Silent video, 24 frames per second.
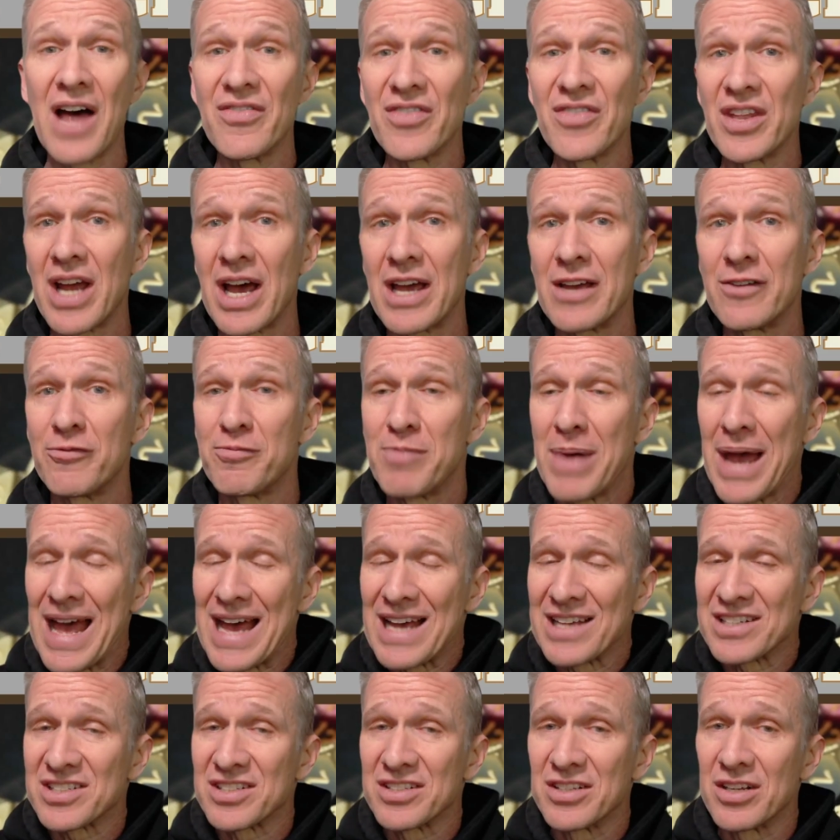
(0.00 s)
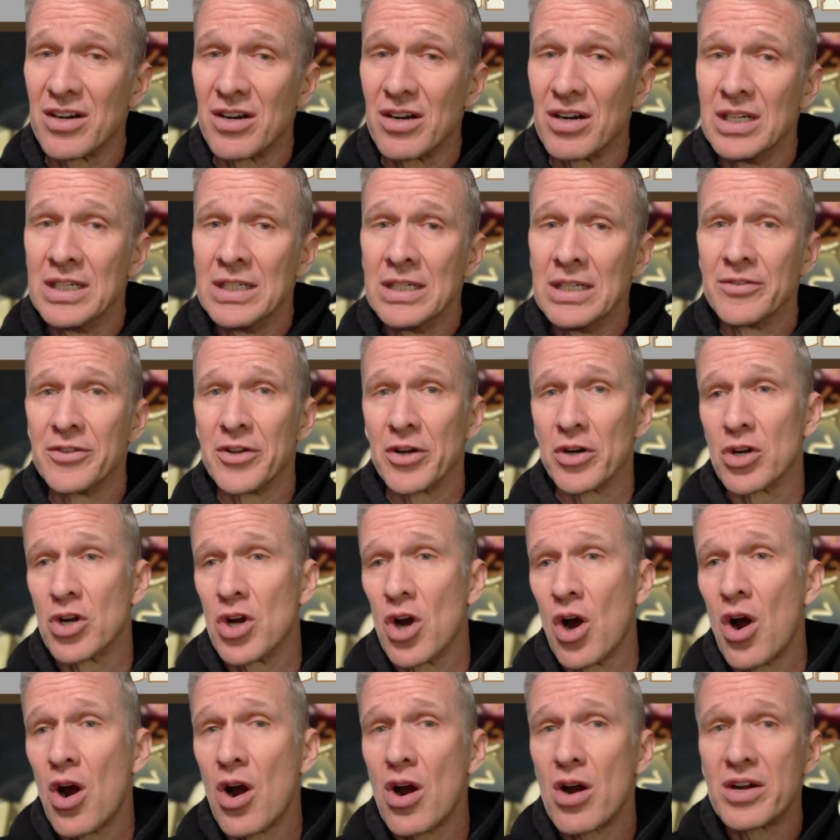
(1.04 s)
the knife past their
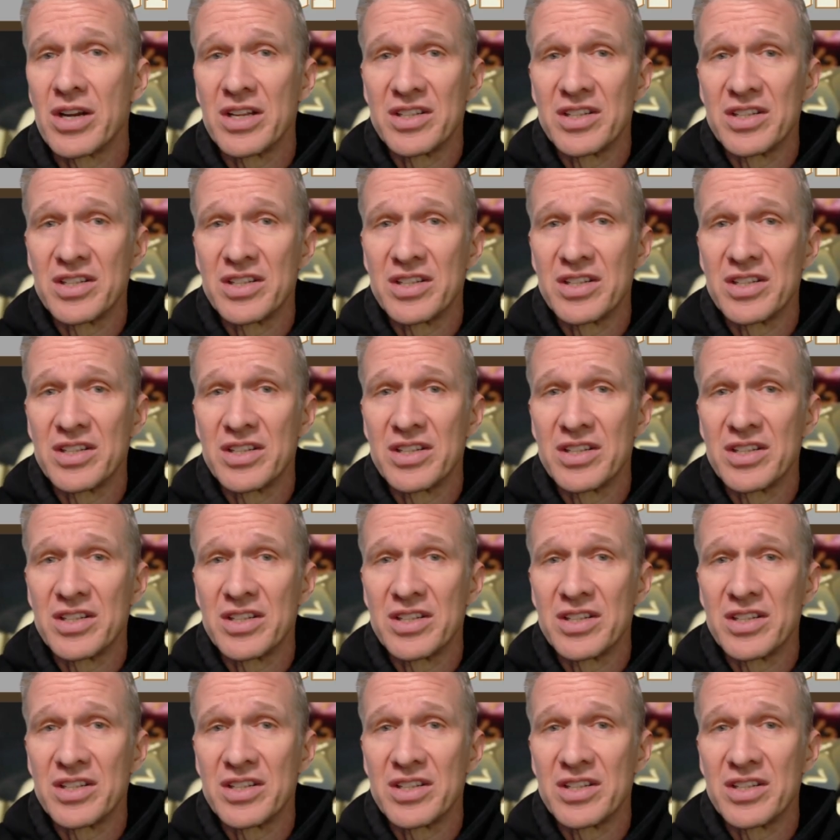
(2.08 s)
guard,